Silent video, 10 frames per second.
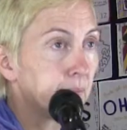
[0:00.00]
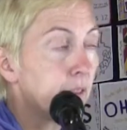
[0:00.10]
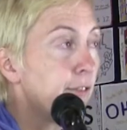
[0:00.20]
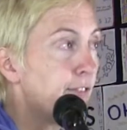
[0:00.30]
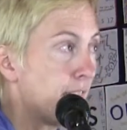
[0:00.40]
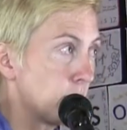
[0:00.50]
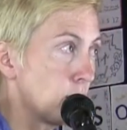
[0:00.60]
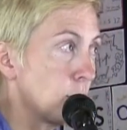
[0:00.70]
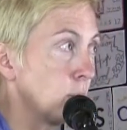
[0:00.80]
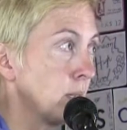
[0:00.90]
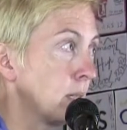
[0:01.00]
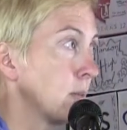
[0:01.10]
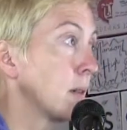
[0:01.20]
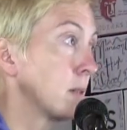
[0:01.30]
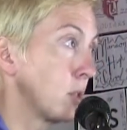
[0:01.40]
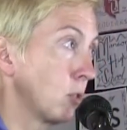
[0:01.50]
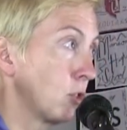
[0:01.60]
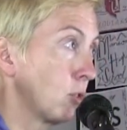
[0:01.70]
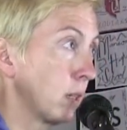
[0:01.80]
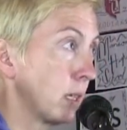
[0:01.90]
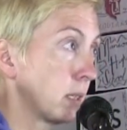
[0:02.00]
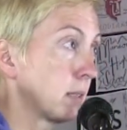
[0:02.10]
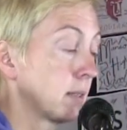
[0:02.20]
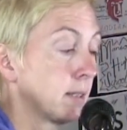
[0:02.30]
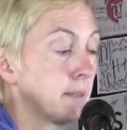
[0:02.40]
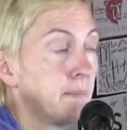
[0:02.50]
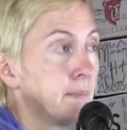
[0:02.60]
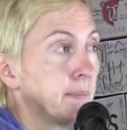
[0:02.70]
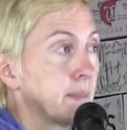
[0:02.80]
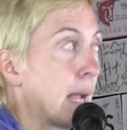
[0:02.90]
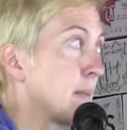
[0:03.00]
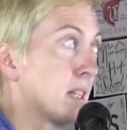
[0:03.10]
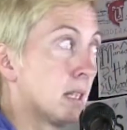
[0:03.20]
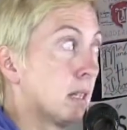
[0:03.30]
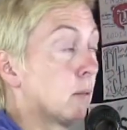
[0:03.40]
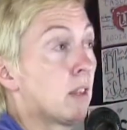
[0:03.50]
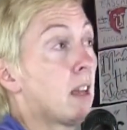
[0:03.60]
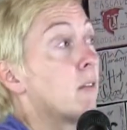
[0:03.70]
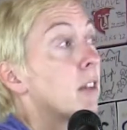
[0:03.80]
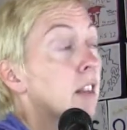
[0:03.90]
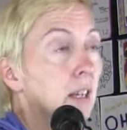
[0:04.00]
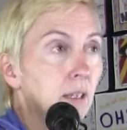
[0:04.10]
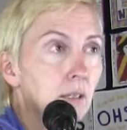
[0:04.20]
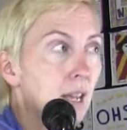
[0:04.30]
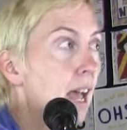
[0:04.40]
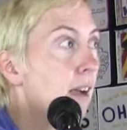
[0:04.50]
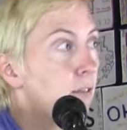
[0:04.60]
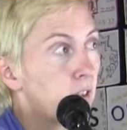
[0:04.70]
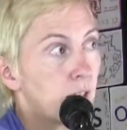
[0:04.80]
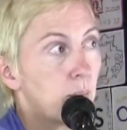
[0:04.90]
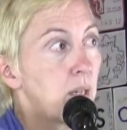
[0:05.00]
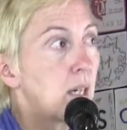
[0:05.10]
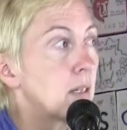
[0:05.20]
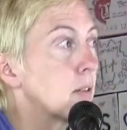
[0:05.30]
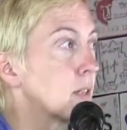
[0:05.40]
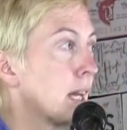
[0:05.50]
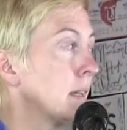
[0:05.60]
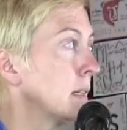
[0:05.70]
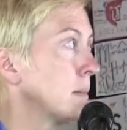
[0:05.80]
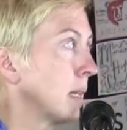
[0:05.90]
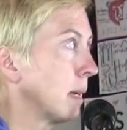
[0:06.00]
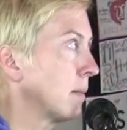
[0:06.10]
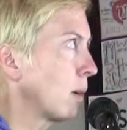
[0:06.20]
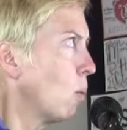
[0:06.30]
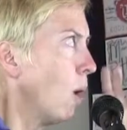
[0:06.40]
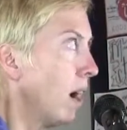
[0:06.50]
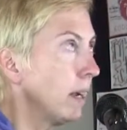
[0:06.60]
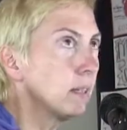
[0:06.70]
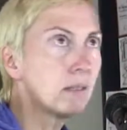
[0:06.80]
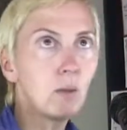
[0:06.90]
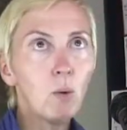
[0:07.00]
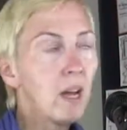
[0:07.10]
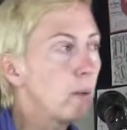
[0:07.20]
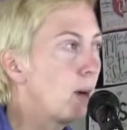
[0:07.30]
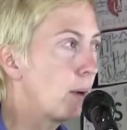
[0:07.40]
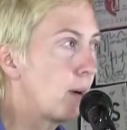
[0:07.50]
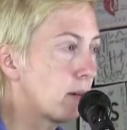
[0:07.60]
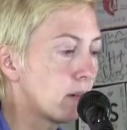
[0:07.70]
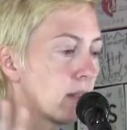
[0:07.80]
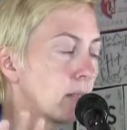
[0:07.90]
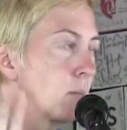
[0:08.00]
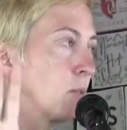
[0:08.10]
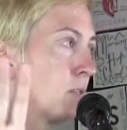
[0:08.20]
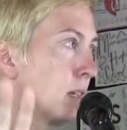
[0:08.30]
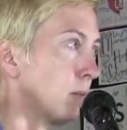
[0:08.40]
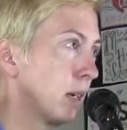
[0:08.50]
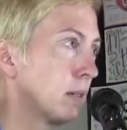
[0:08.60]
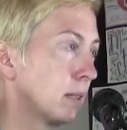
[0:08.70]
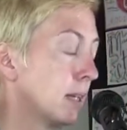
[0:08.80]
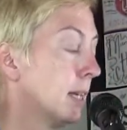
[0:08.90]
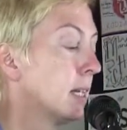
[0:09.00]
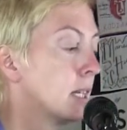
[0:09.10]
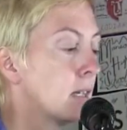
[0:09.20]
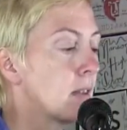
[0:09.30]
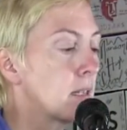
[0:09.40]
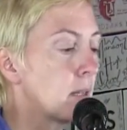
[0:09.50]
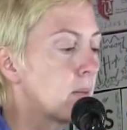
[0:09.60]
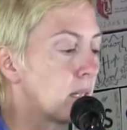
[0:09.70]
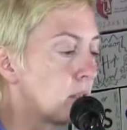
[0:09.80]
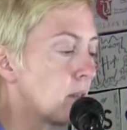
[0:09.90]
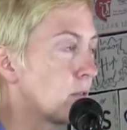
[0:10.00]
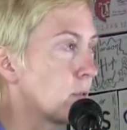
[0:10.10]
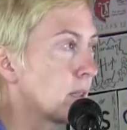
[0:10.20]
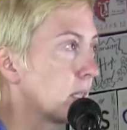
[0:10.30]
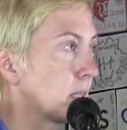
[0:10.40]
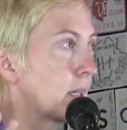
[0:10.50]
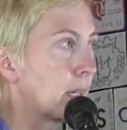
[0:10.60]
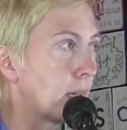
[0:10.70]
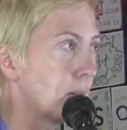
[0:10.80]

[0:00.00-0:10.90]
The faster you wanna grow is your choice. I'm getting hit with everything, because they're telling me. I'm like, why aren't things moving? Why aren't, you know, they say because you have to release and let